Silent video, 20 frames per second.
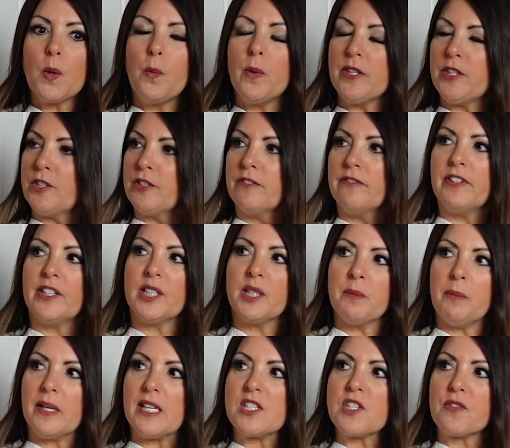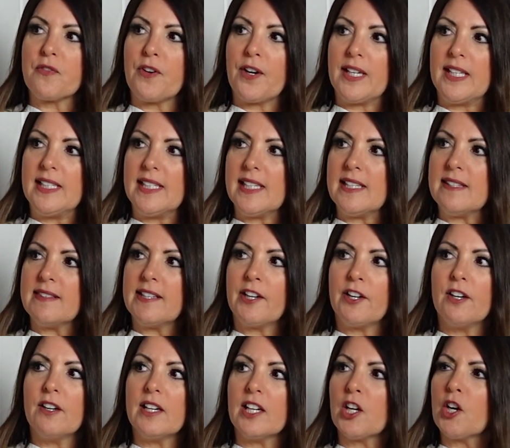with your very best friend in
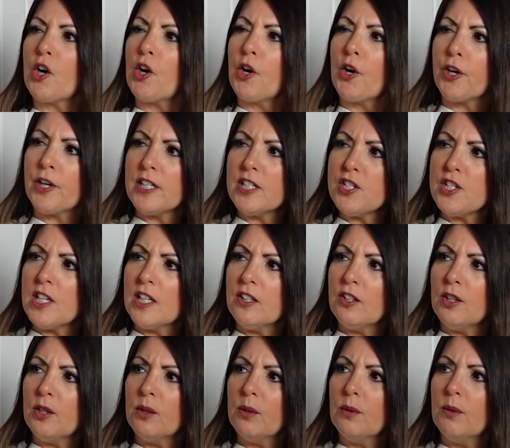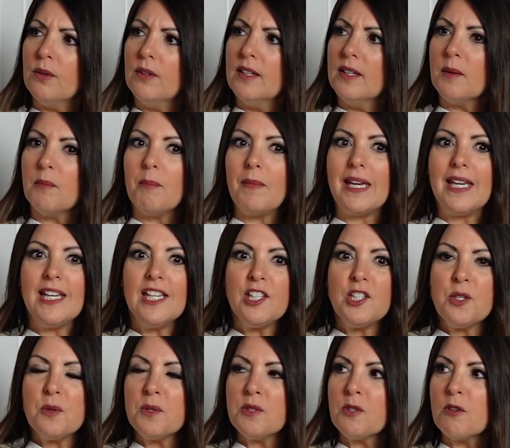there, encouraging you,
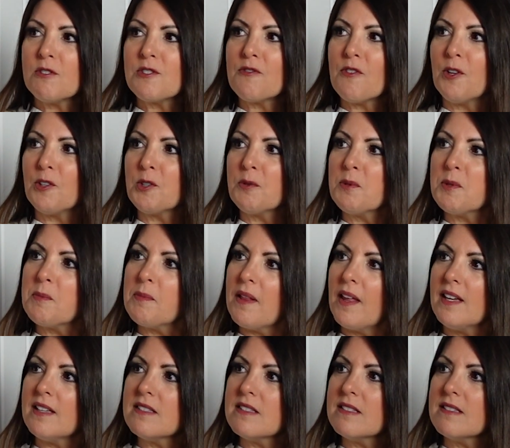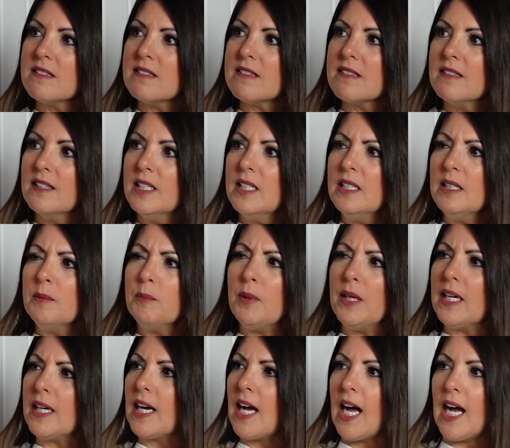meeting you in those vulnerable places,
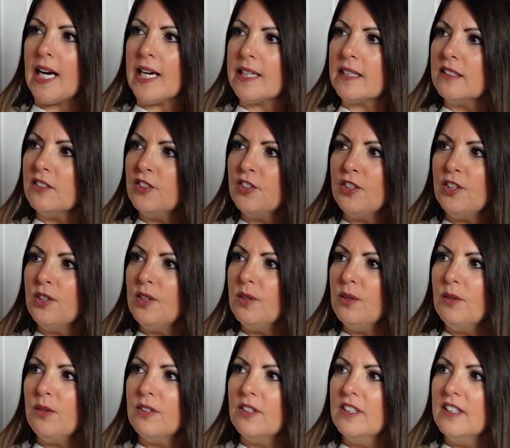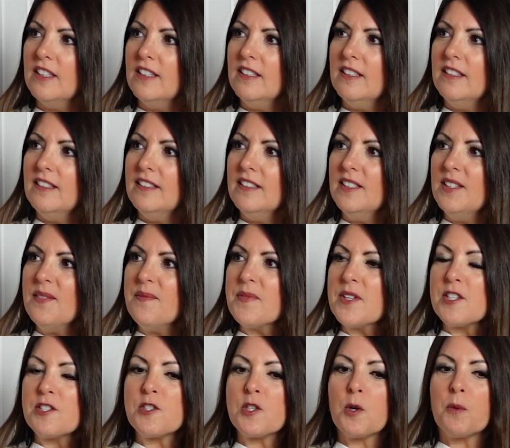being kind to you? Mm.
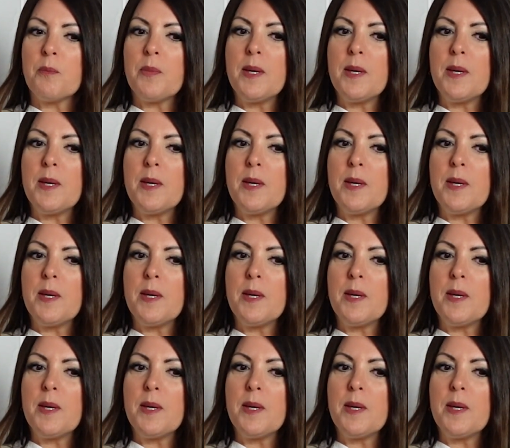So,